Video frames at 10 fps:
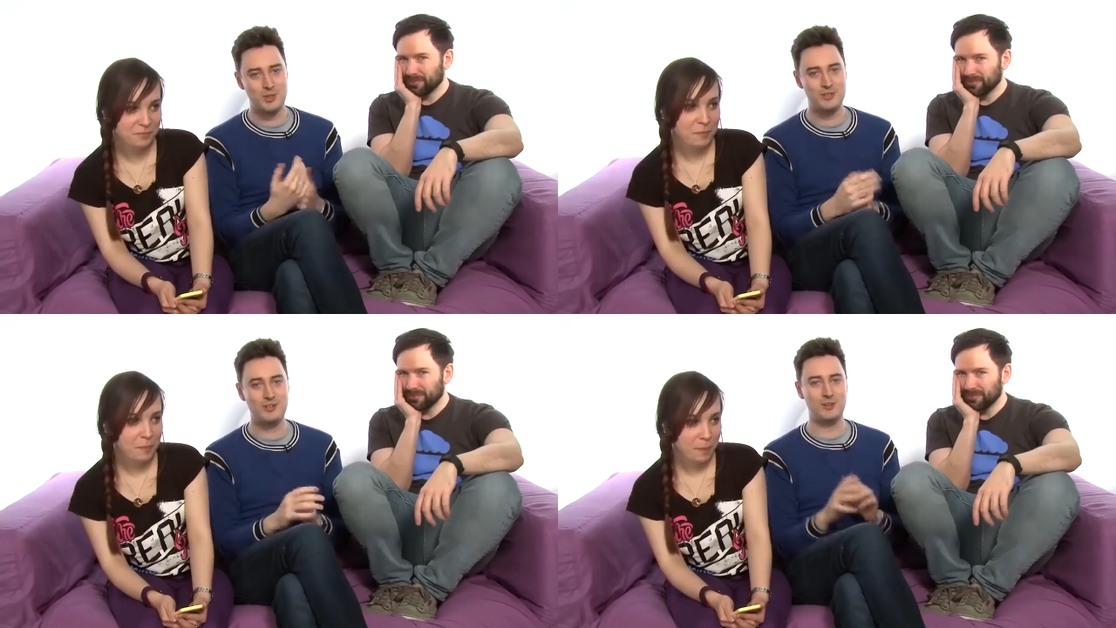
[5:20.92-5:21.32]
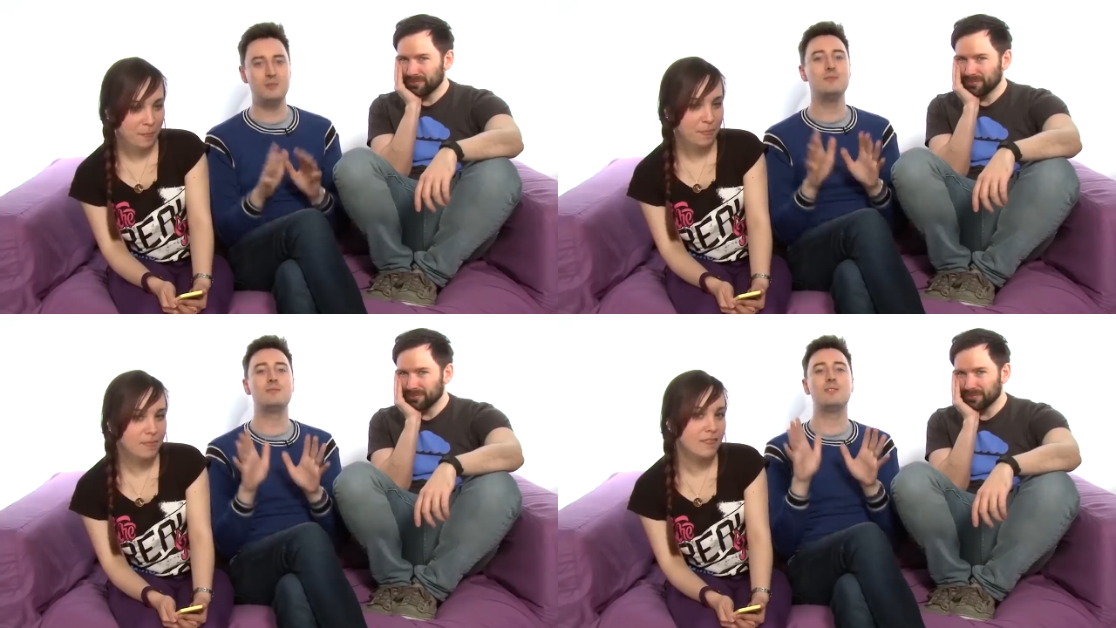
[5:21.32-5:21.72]
Speaker 1: But you
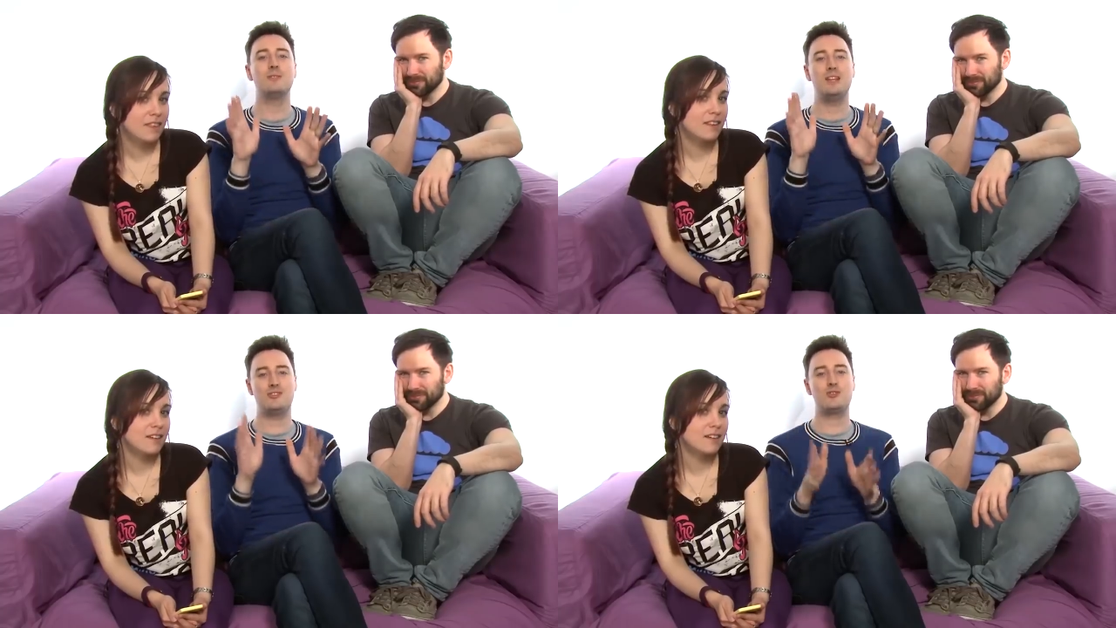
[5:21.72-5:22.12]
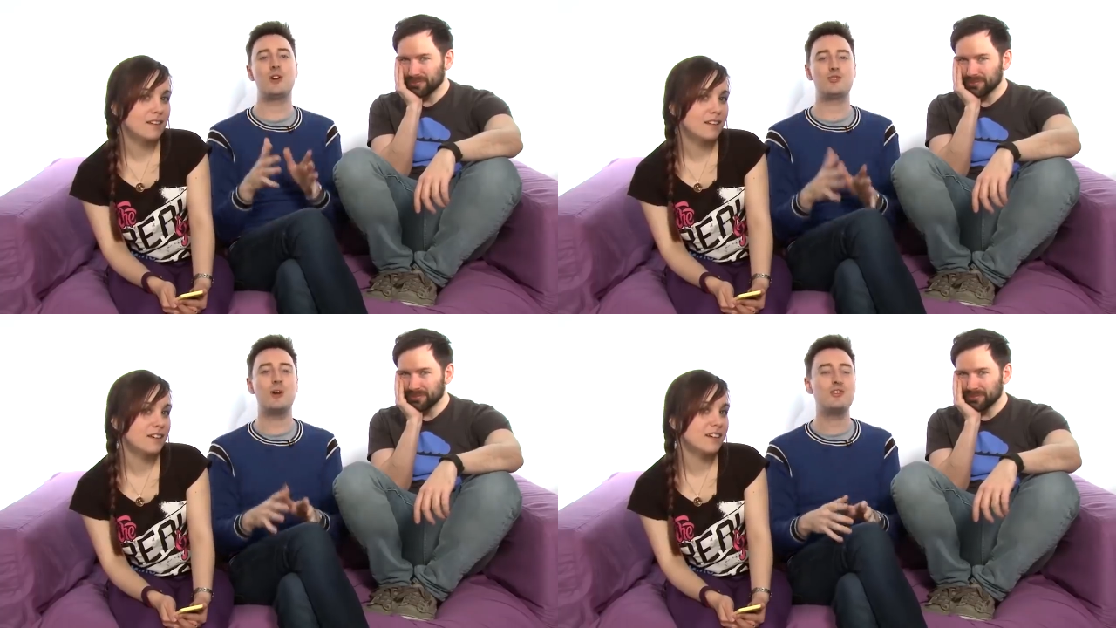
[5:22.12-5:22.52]
know, let's
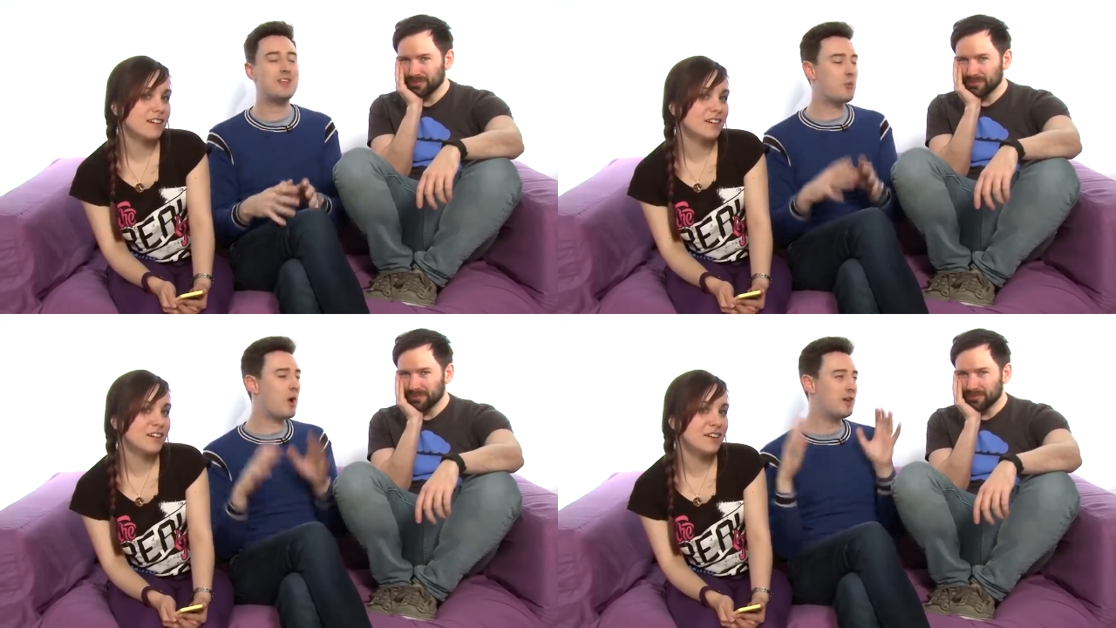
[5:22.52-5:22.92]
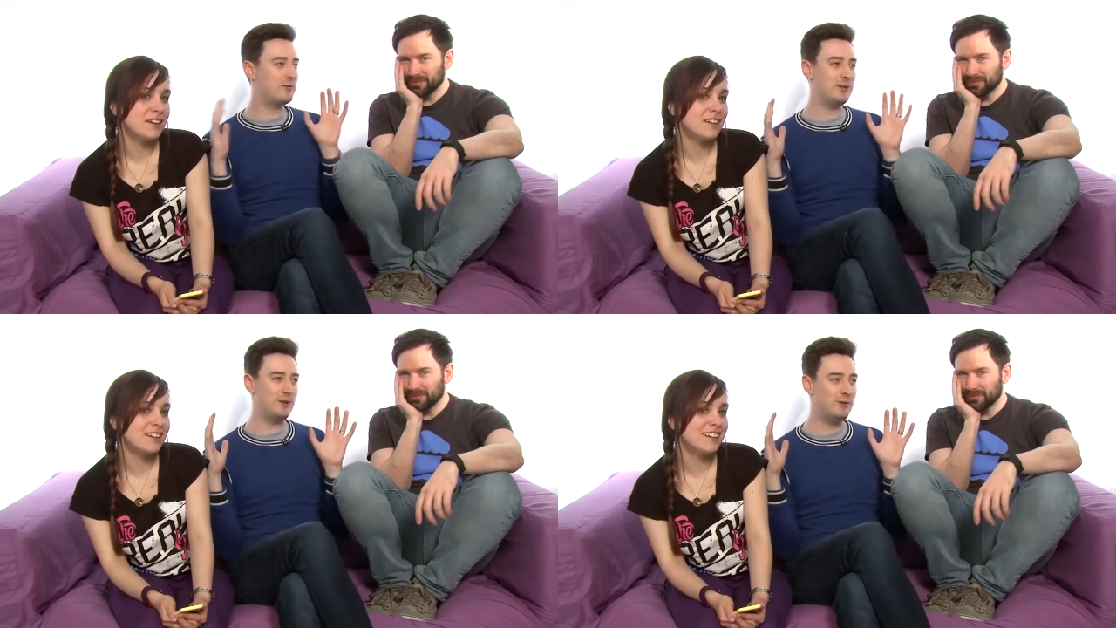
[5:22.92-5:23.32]
try try and take the
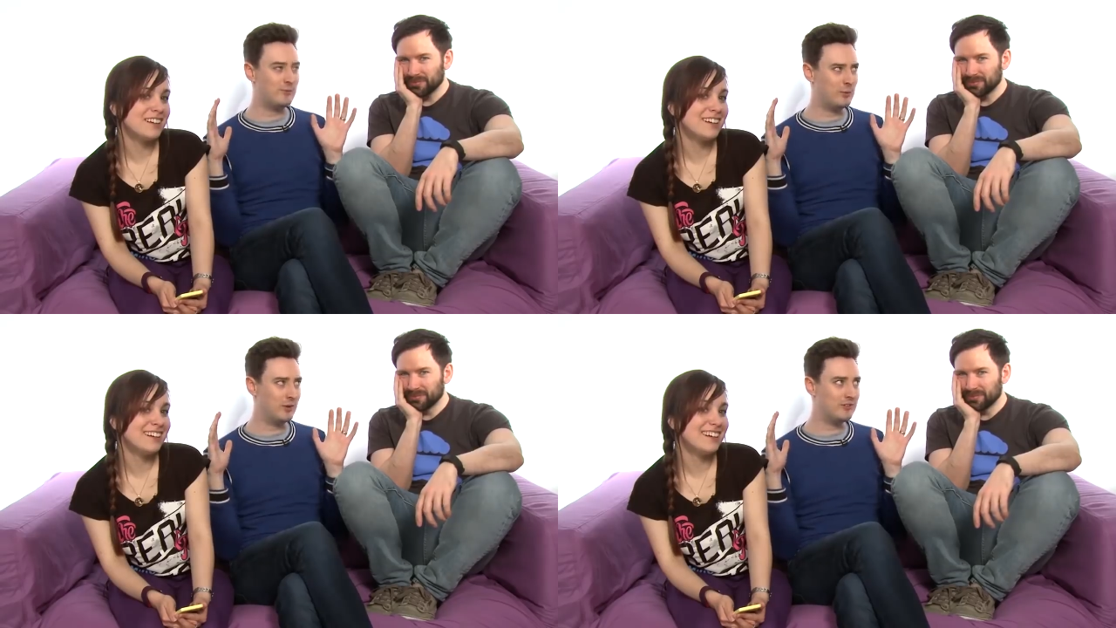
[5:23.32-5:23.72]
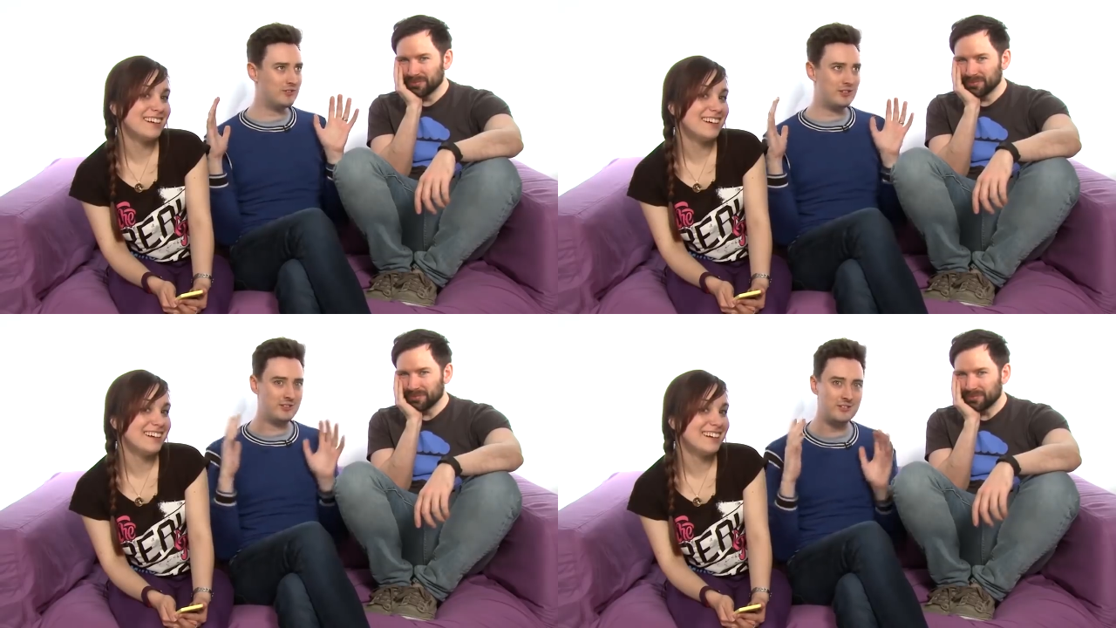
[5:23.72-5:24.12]
wider view for
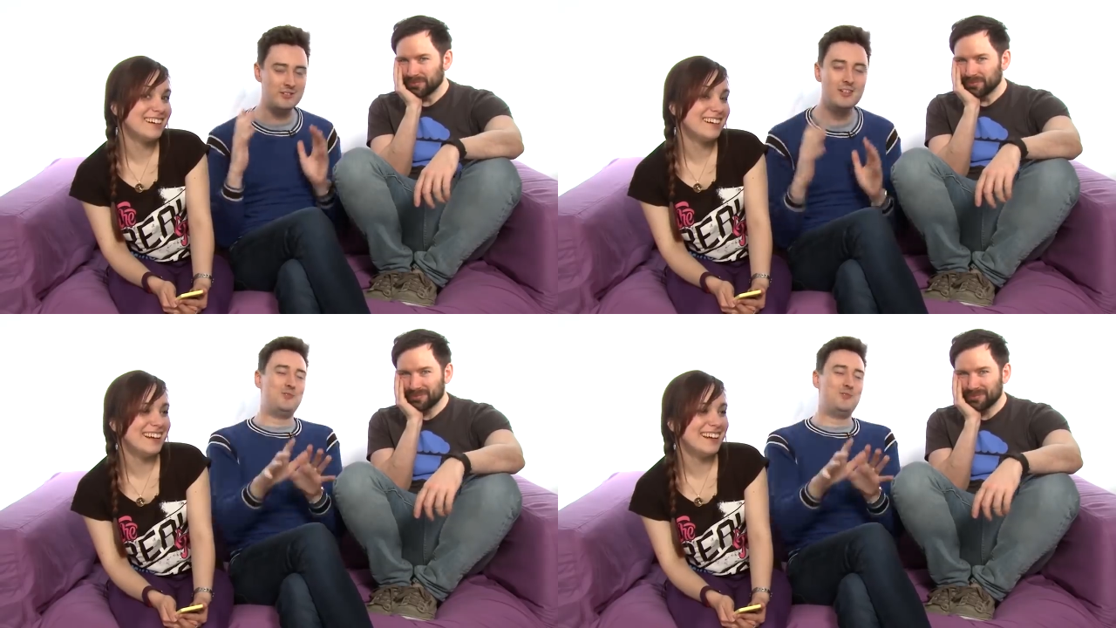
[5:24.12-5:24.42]
once. Jesus,